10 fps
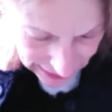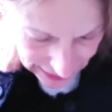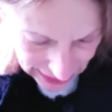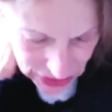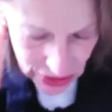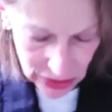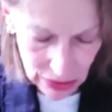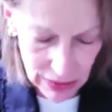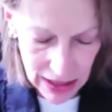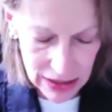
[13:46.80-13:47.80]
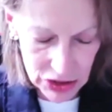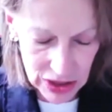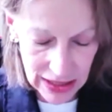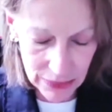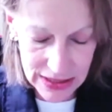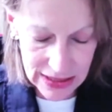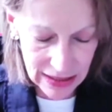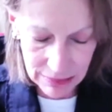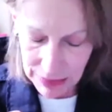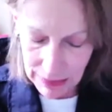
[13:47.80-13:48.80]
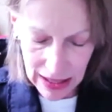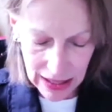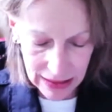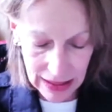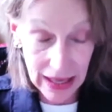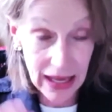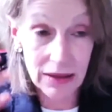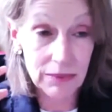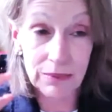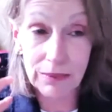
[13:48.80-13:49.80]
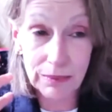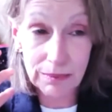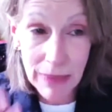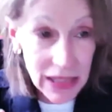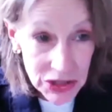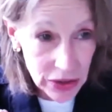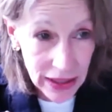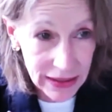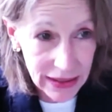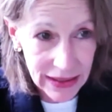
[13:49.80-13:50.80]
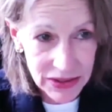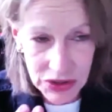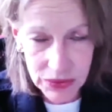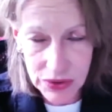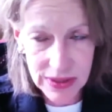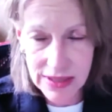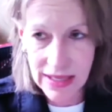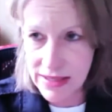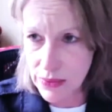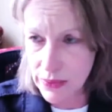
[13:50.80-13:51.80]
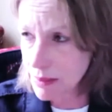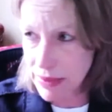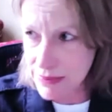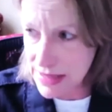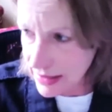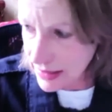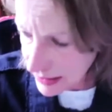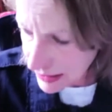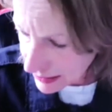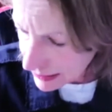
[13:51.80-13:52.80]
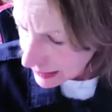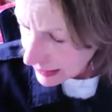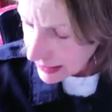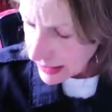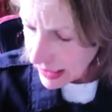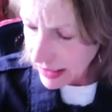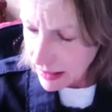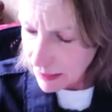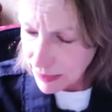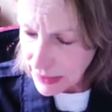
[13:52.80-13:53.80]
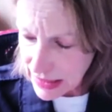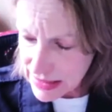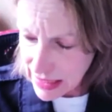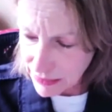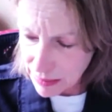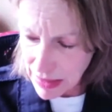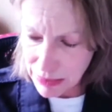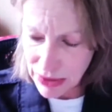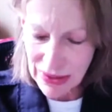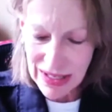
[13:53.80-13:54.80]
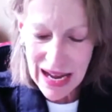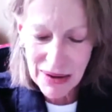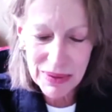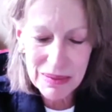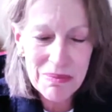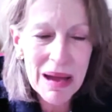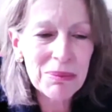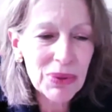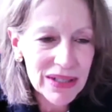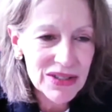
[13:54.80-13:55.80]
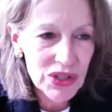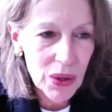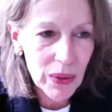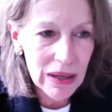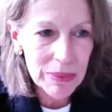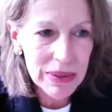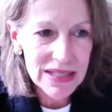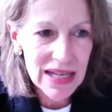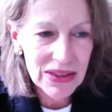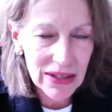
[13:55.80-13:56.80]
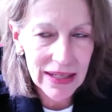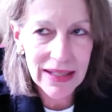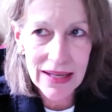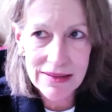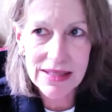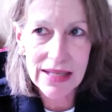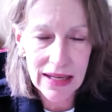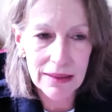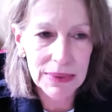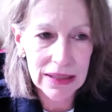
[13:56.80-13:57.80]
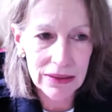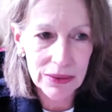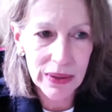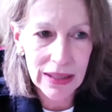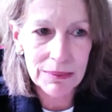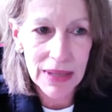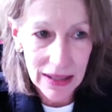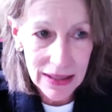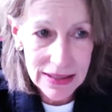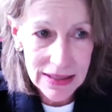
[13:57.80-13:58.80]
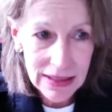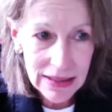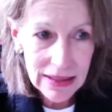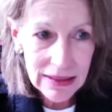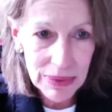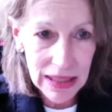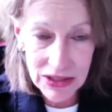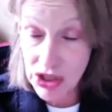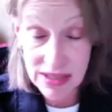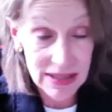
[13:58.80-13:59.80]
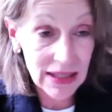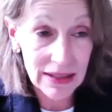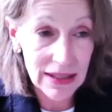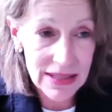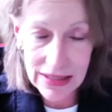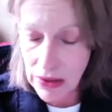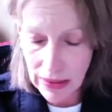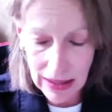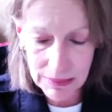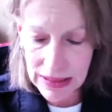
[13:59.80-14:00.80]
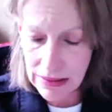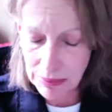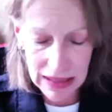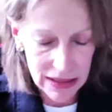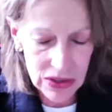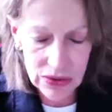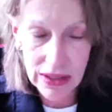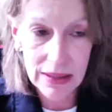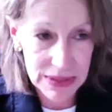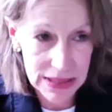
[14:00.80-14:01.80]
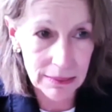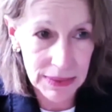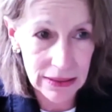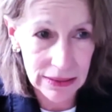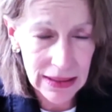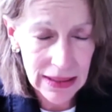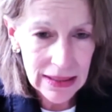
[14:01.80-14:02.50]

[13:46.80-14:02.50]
into the garage and I was saying I, I had a major headache. I told you this last week, but I'm saying it again. I because I remember I remember it so well because I thought I can't say I'm healed when I'm not, but I just did. I said, No, I'm healed. By his stripes, I'm healed.